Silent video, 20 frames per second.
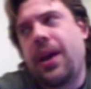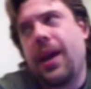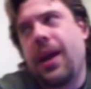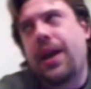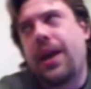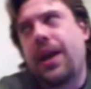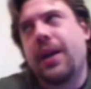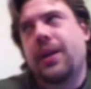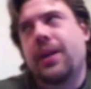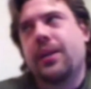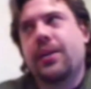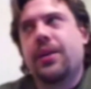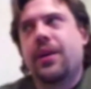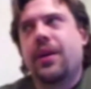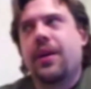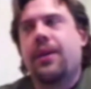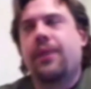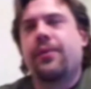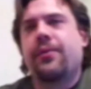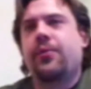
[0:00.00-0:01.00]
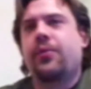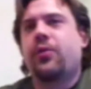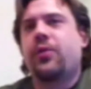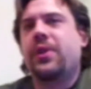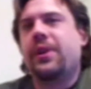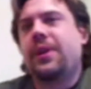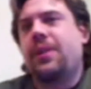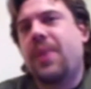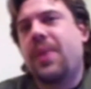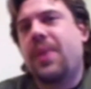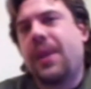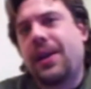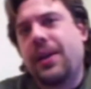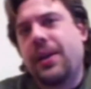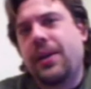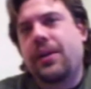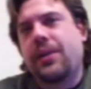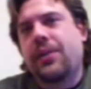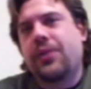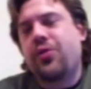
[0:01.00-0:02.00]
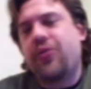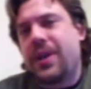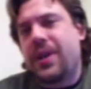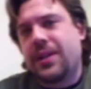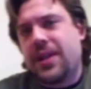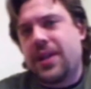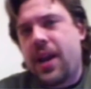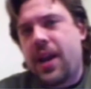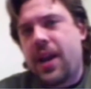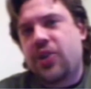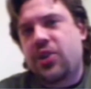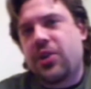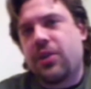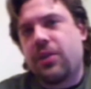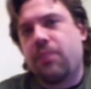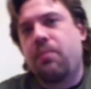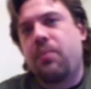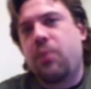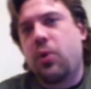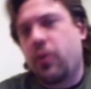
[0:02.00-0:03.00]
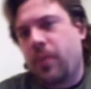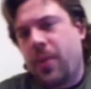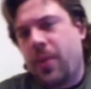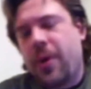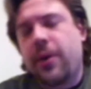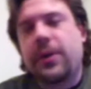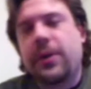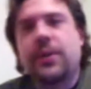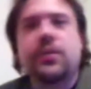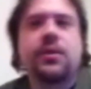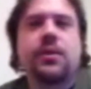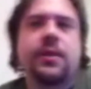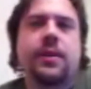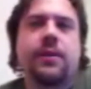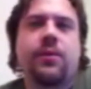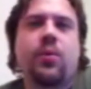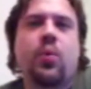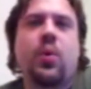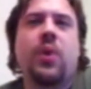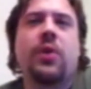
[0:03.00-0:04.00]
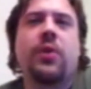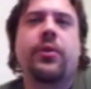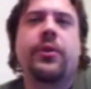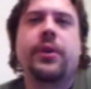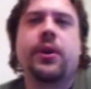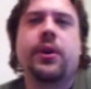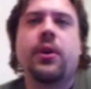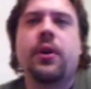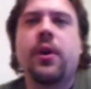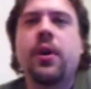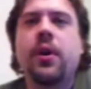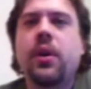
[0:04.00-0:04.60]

and freely made transaction, both parties leave wealthier.